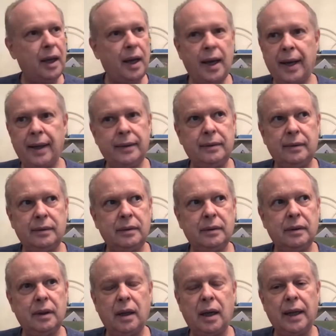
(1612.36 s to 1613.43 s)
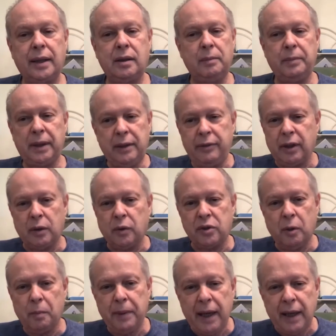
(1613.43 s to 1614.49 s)
and I couldn't believe it. There was no
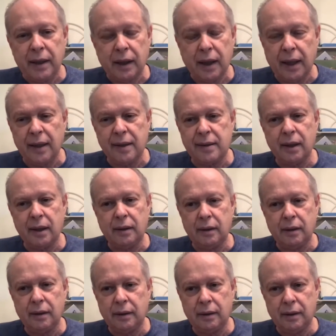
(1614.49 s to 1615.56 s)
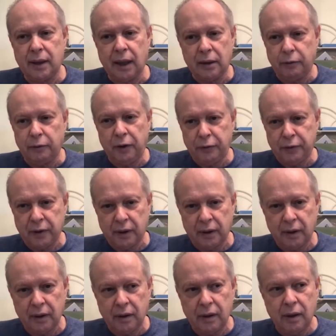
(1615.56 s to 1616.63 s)
pain. And I said, Doctor Fulford,
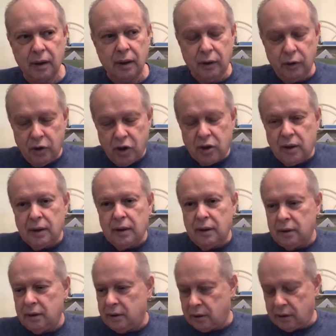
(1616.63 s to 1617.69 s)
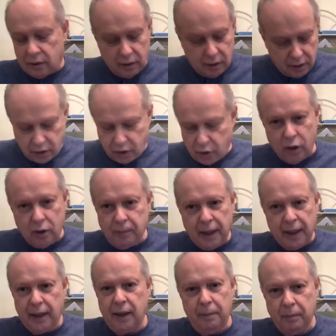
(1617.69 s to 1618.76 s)
you just cured my,
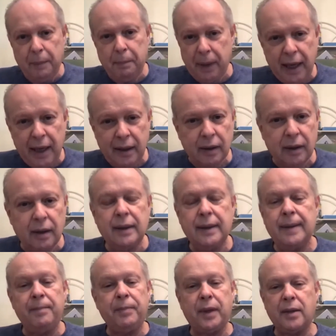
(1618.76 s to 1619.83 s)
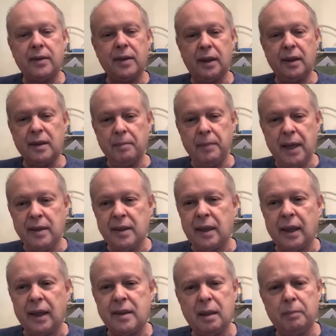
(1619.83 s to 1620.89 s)
my pain. I said, that's amazing.
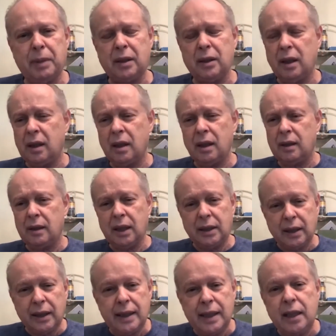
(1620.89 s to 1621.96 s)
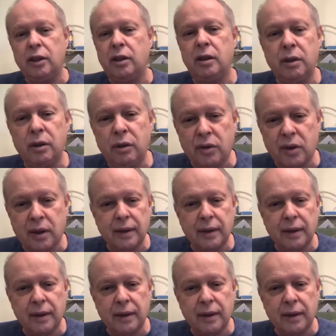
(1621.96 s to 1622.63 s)
I said, but the technique you used,